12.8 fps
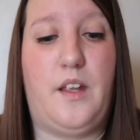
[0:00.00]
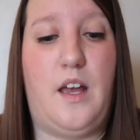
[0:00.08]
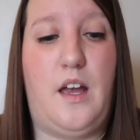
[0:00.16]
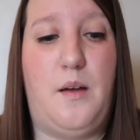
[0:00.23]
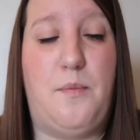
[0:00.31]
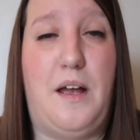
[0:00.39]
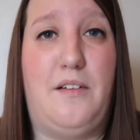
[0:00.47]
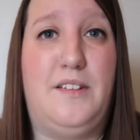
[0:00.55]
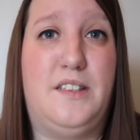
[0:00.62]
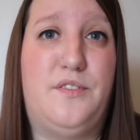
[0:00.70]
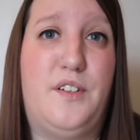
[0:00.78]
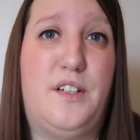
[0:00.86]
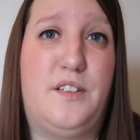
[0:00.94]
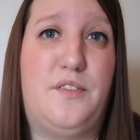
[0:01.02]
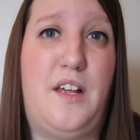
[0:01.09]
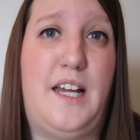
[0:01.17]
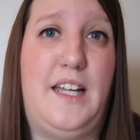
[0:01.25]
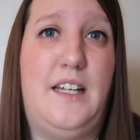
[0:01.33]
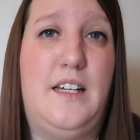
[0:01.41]
Erin's first
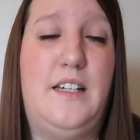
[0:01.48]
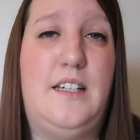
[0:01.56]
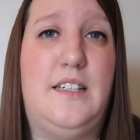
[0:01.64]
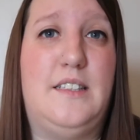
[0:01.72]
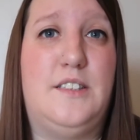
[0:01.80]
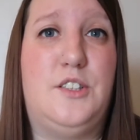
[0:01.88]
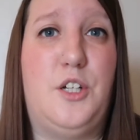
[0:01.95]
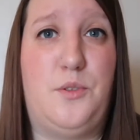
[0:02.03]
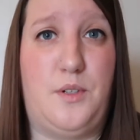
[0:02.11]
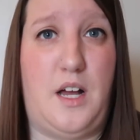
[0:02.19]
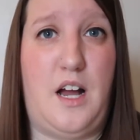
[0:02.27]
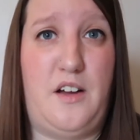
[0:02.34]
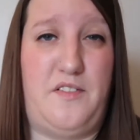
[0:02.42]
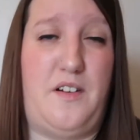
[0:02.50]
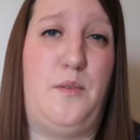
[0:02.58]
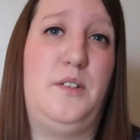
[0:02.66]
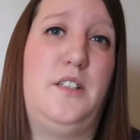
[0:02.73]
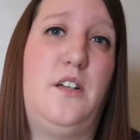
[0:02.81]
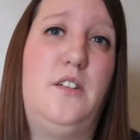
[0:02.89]
flight is 2.5
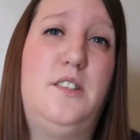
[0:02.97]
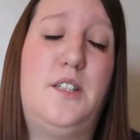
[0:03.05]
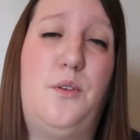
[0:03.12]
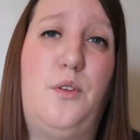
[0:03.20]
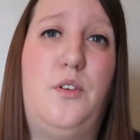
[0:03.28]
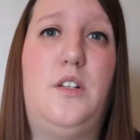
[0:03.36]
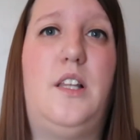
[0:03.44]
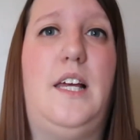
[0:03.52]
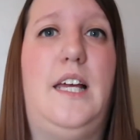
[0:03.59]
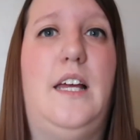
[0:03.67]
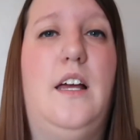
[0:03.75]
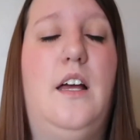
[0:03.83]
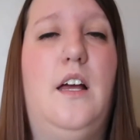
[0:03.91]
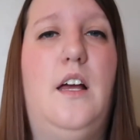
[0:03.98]
hours long, so luckily